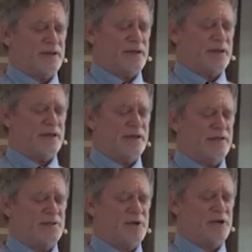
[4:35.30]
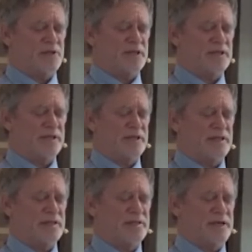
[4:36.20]
And especially in
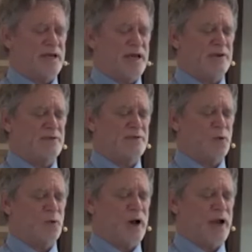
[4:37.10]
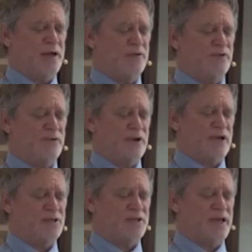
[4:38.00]
these times of quiet
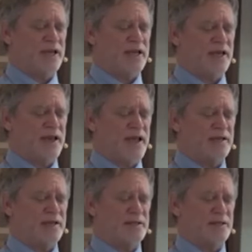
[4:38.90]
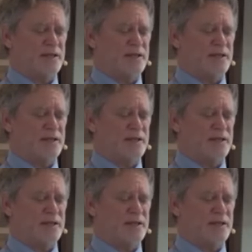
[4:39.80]
reflection, I connect